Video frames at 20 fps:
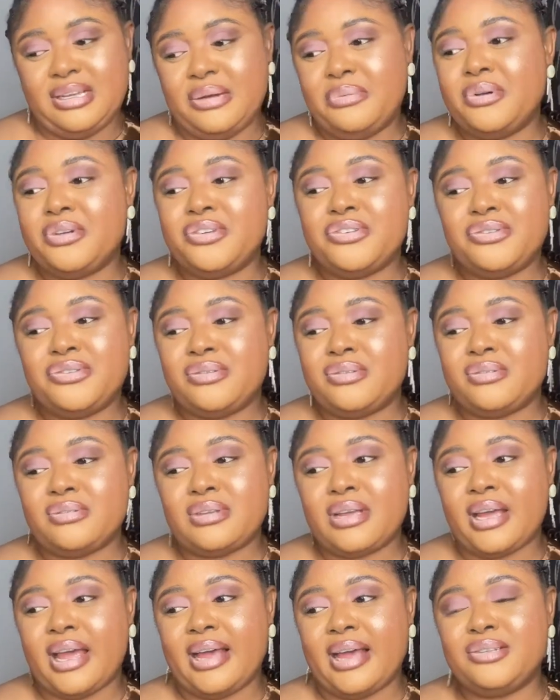I
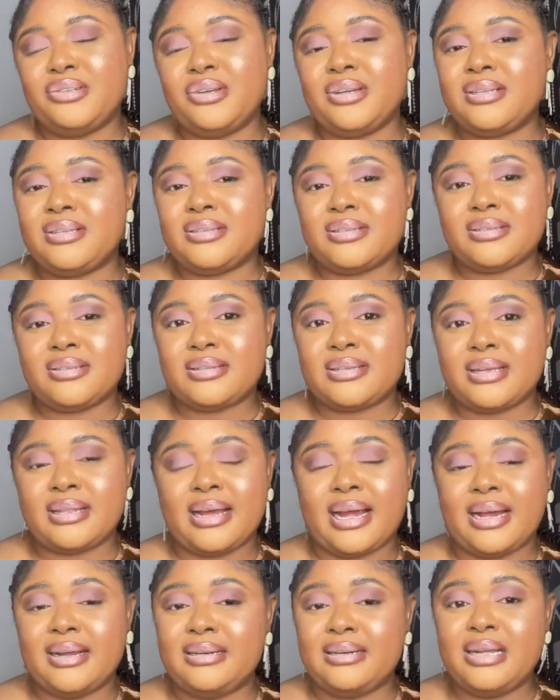just said
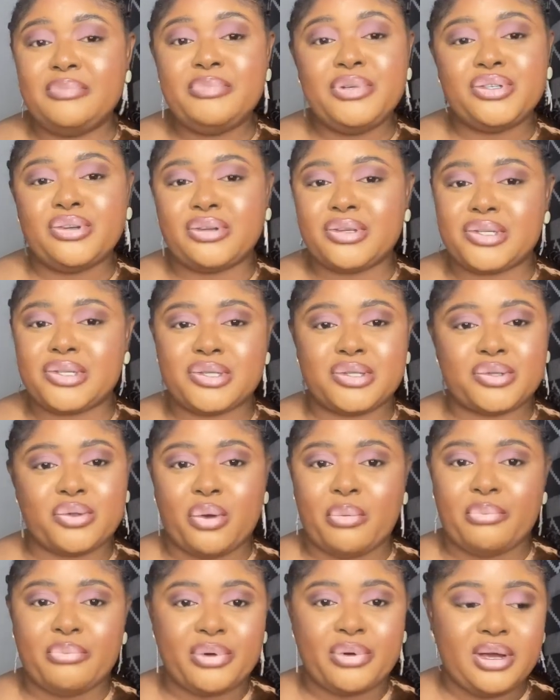let me just
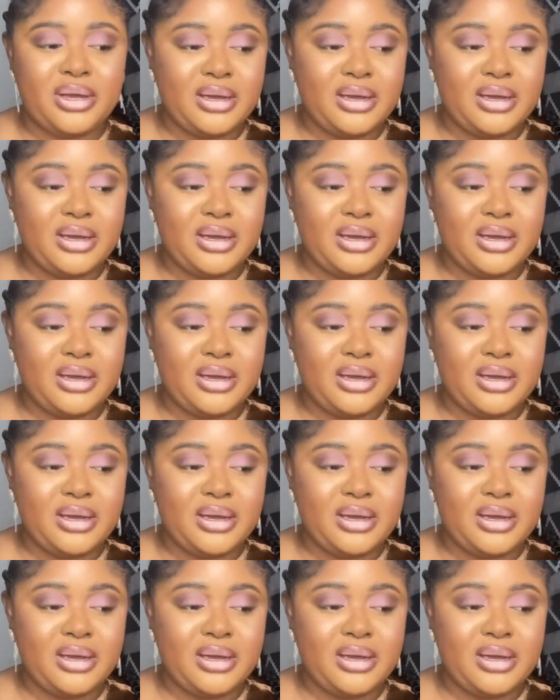stop.